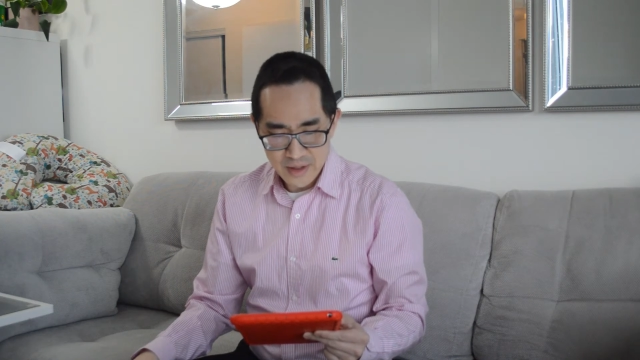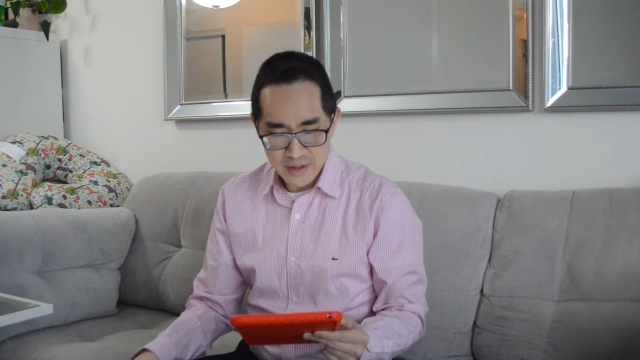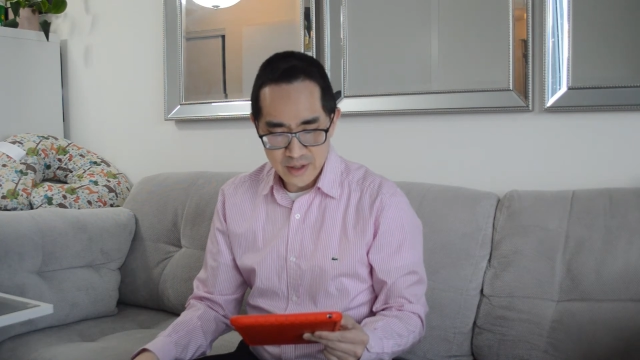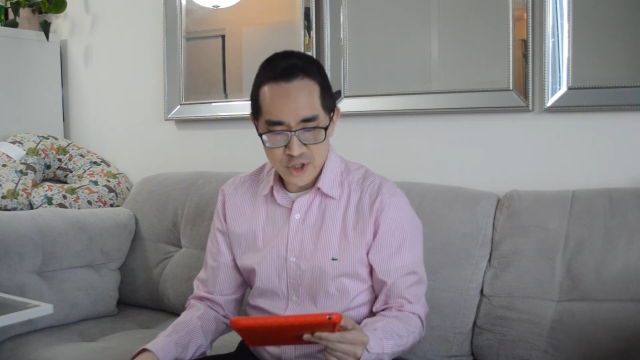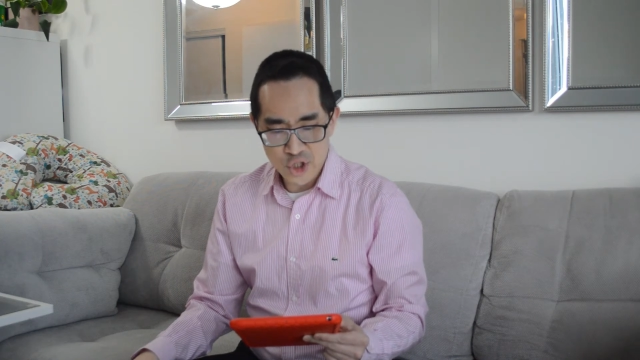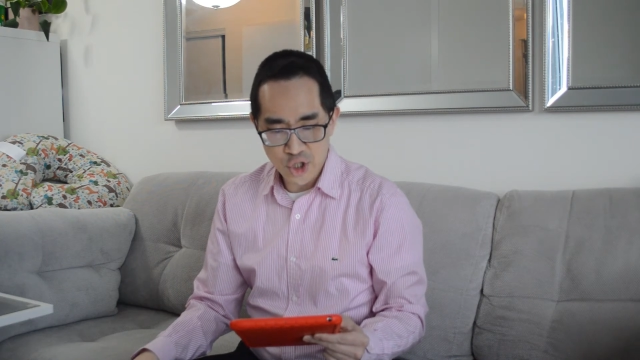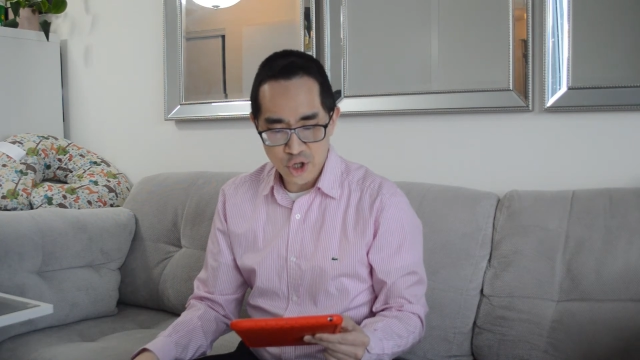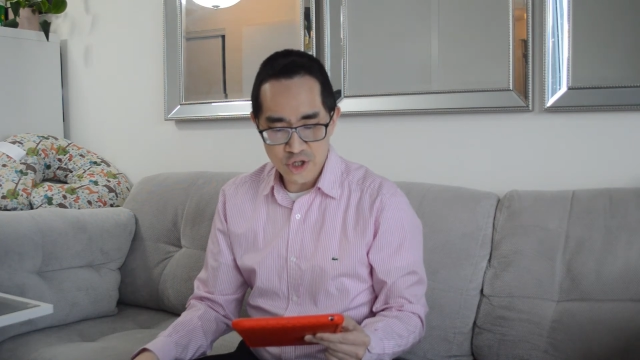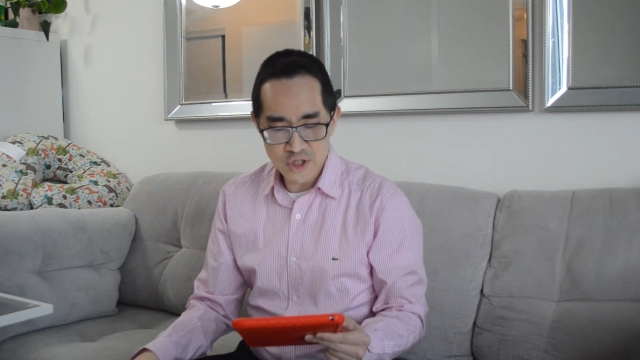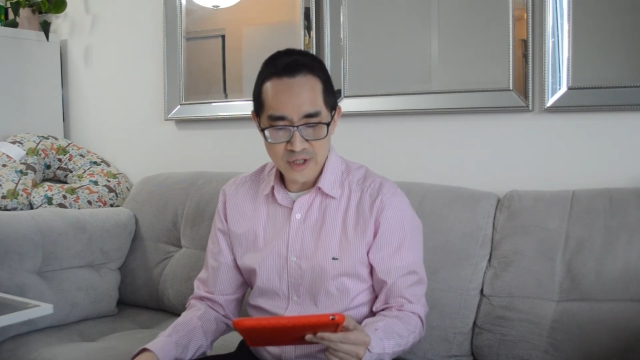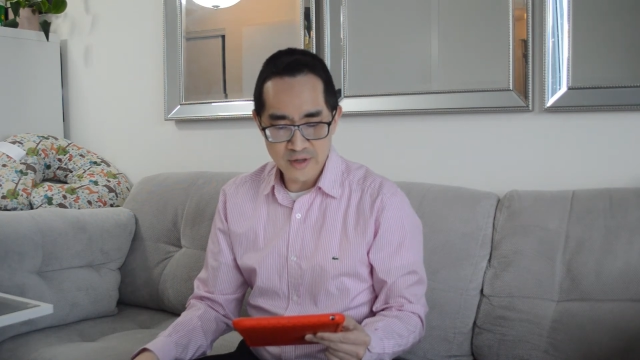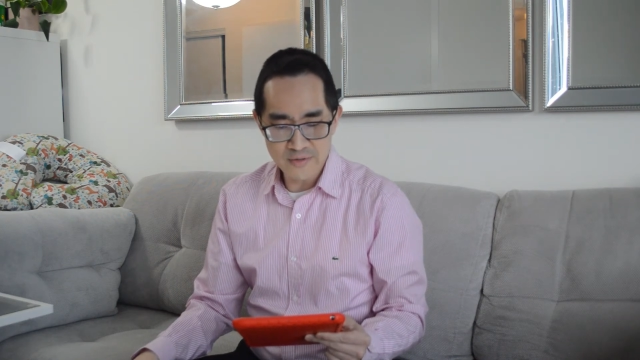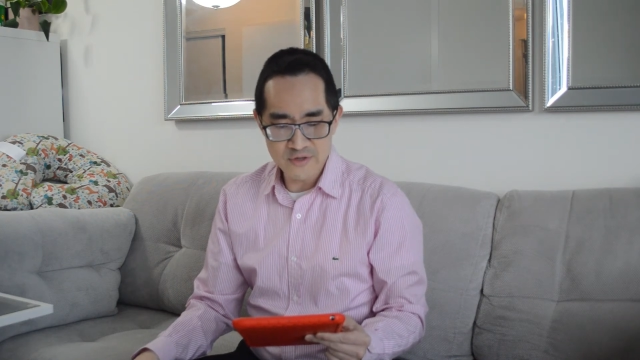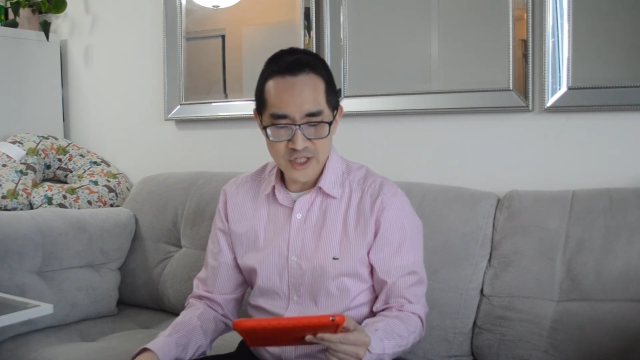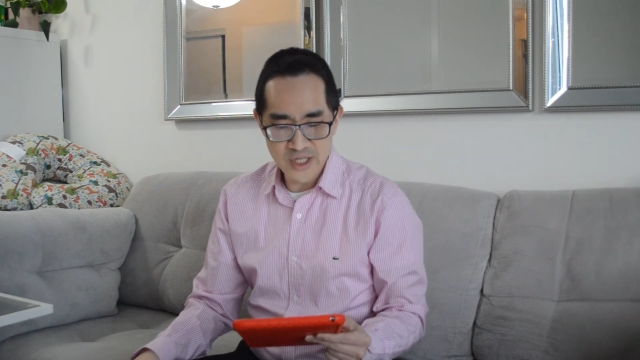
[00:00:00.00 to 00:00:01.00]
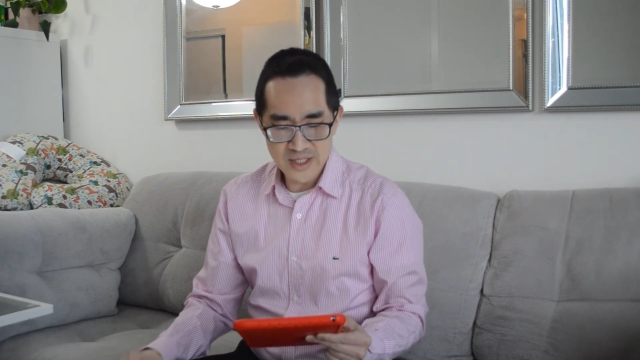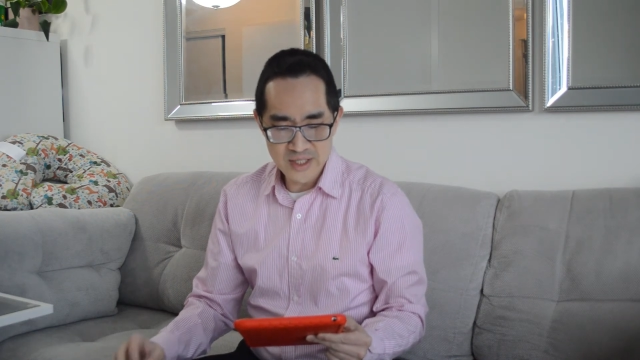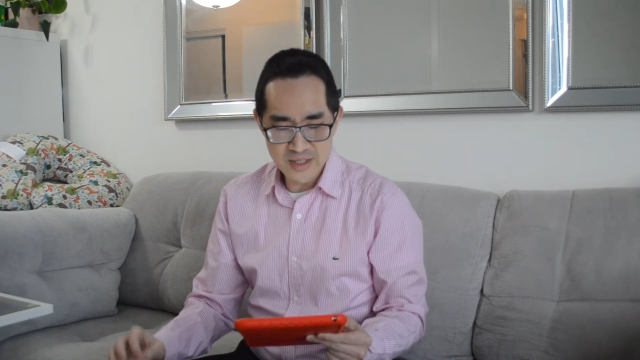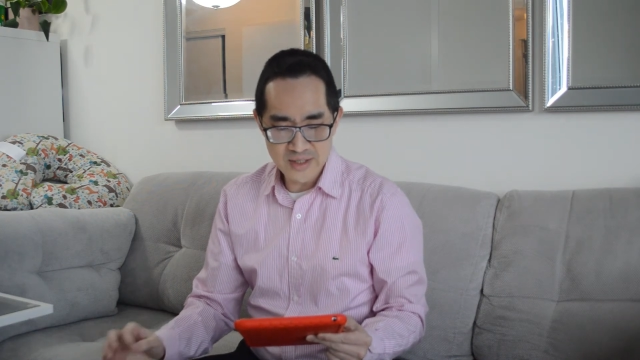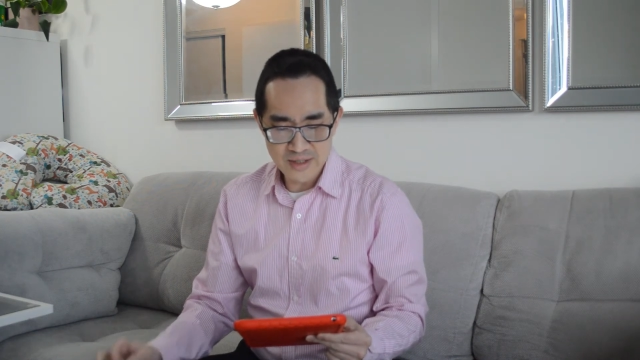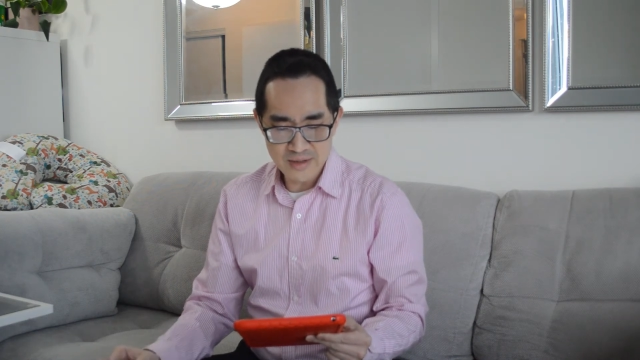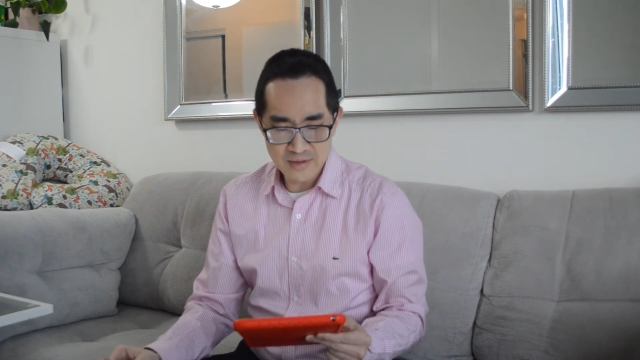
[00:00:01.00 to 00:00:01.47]
the Church of
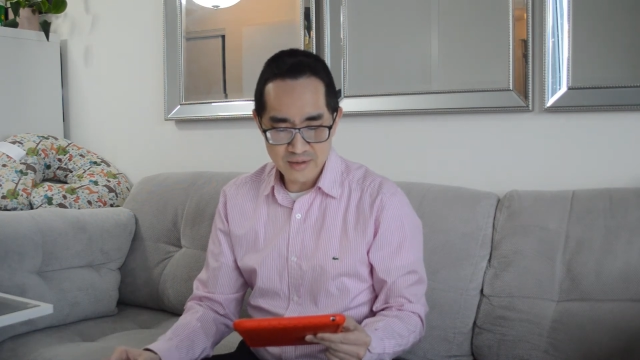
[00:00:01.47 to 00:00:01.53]
Jesus.